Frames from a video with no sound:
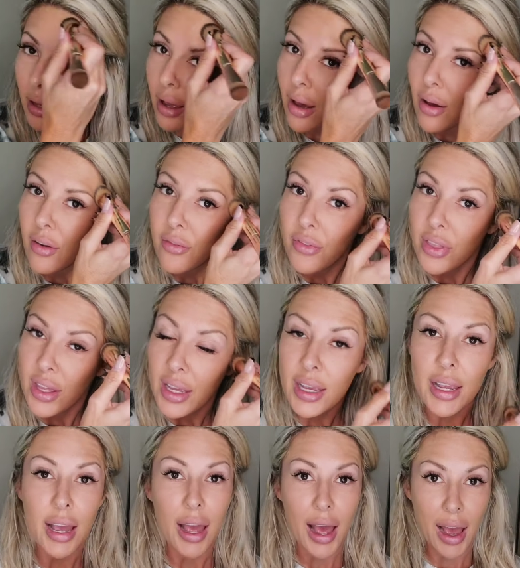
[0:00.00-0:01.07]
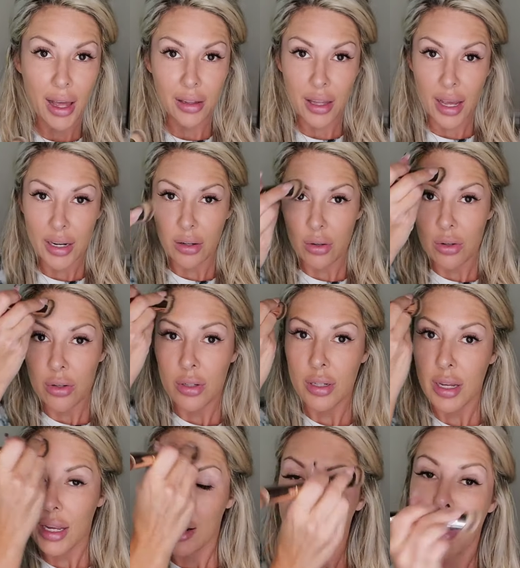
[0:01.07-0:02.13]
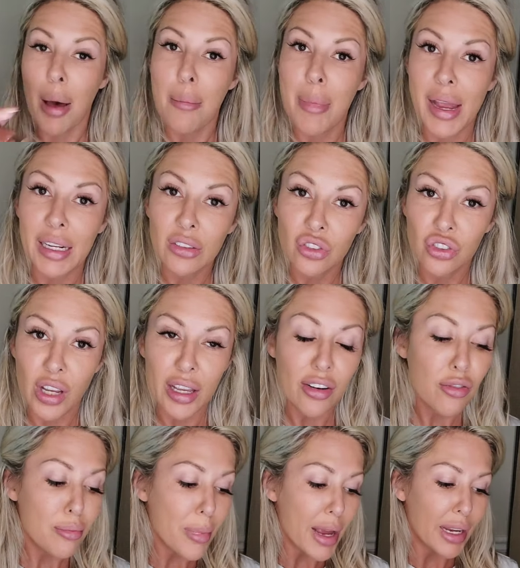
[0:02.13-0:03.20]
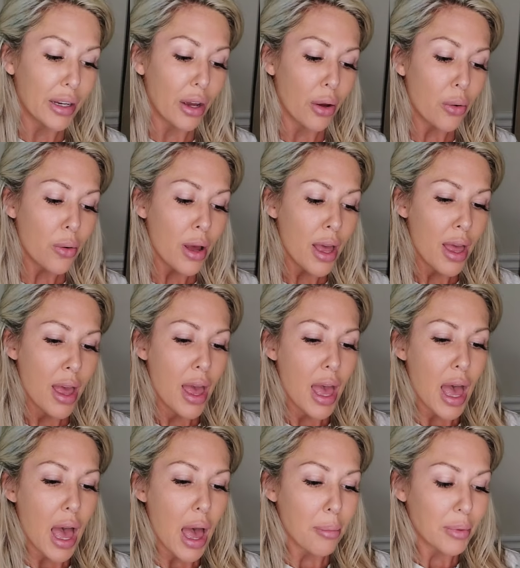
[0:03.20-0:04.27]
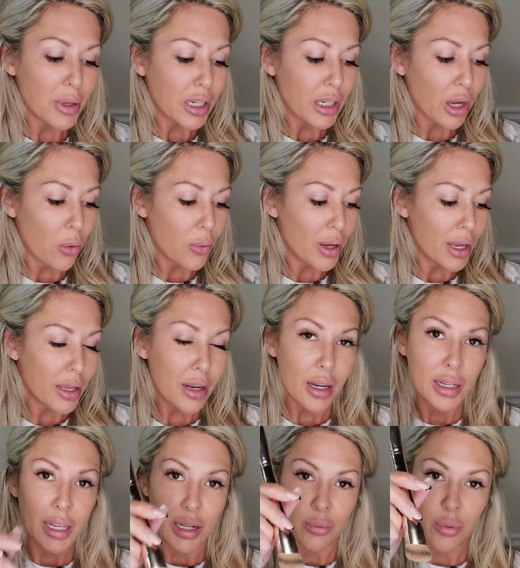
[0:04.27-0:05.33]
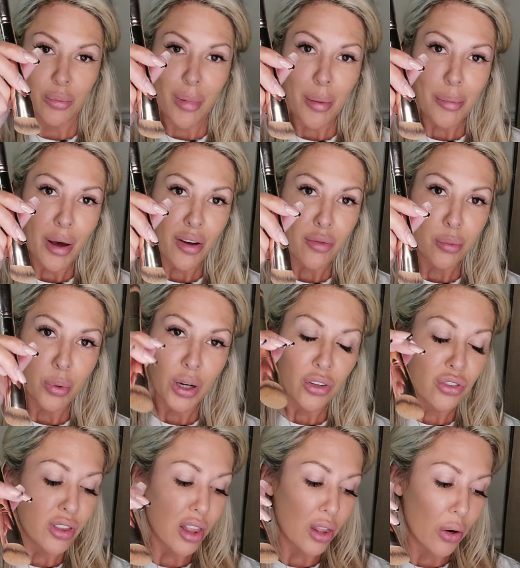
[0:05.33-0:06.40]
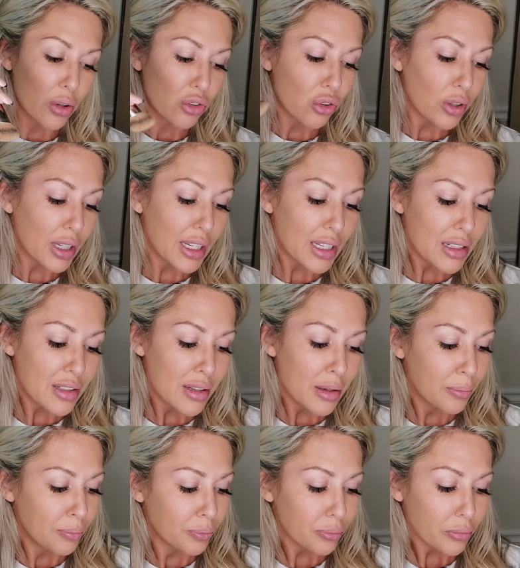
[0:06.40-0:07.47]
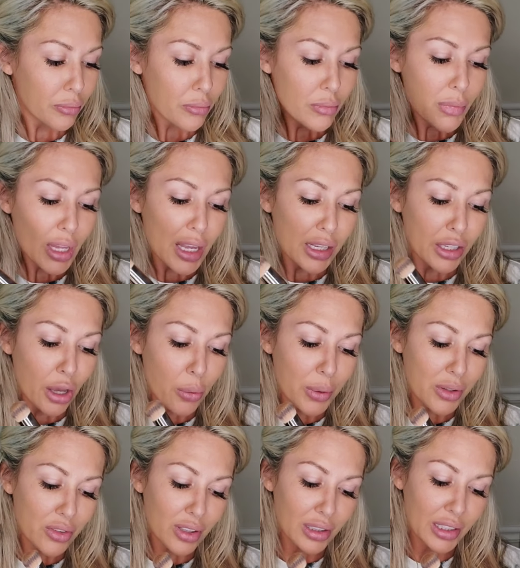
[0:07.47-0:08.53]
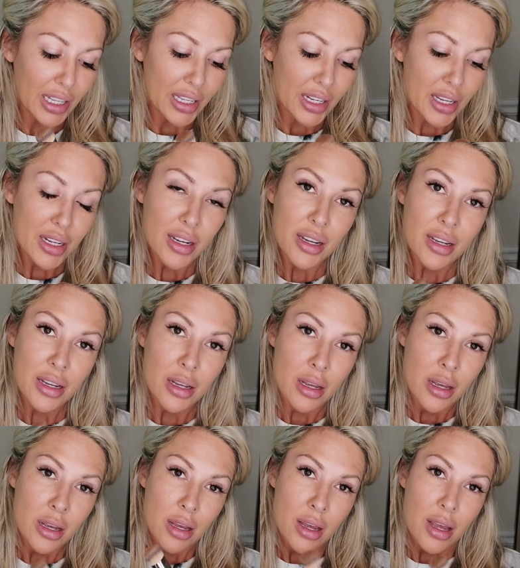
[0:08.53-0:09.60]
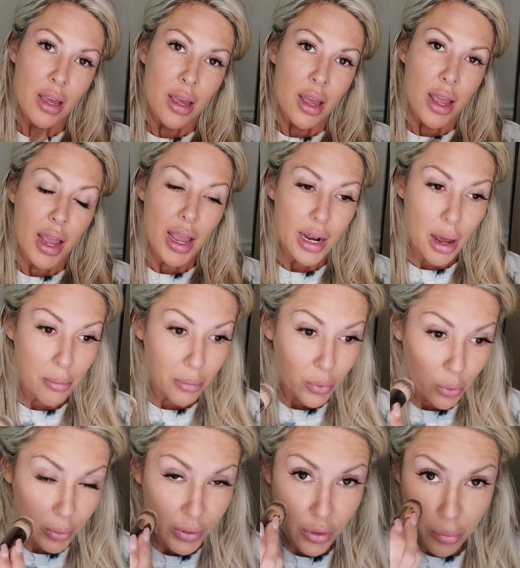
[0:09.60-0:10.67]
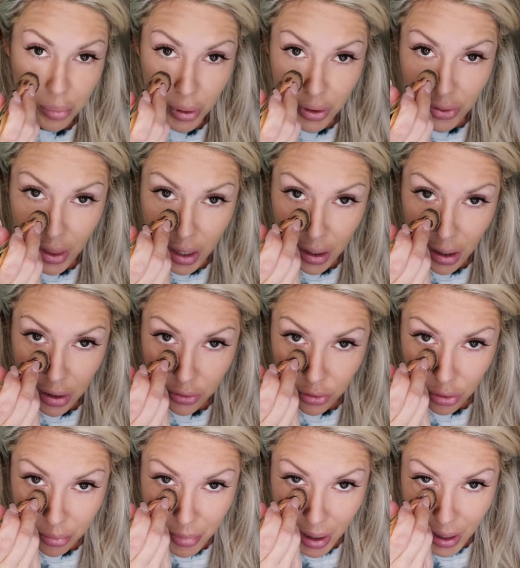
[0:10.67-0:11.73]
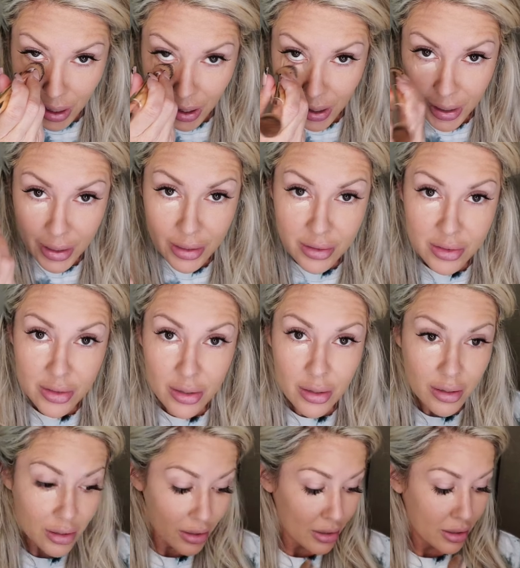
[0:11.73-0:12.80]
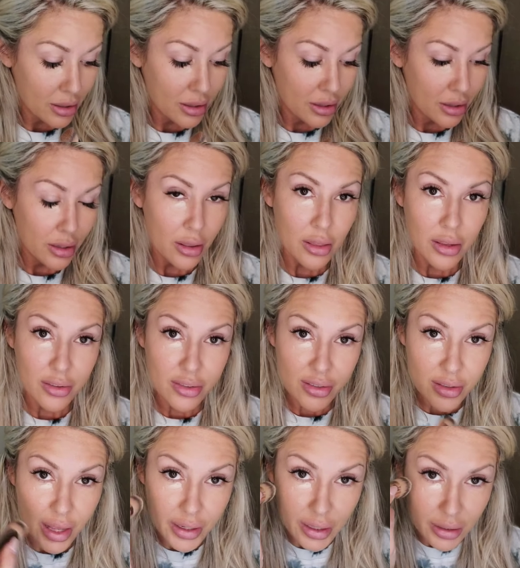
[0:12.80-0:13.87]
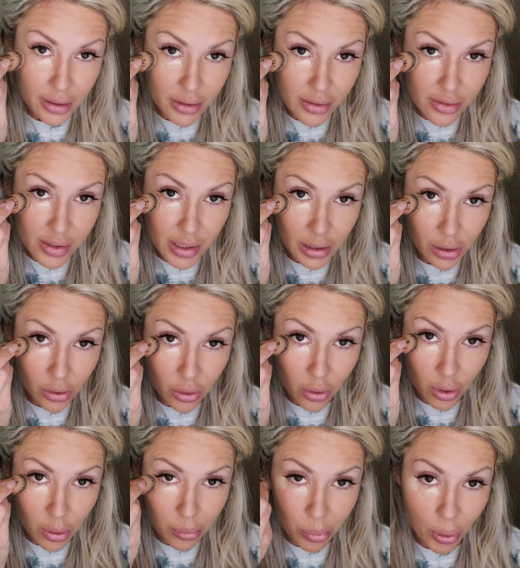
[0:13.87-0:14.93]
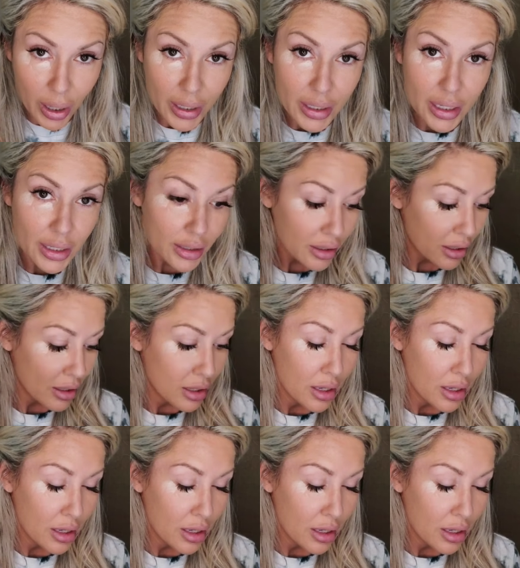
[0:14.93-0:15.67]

of the highlight on in my main shade of Mango, I'm going to go in again with my buff brush, the larger end, and go into Linen. And I'm going to put that under my eyes. This is like a concealer or brightening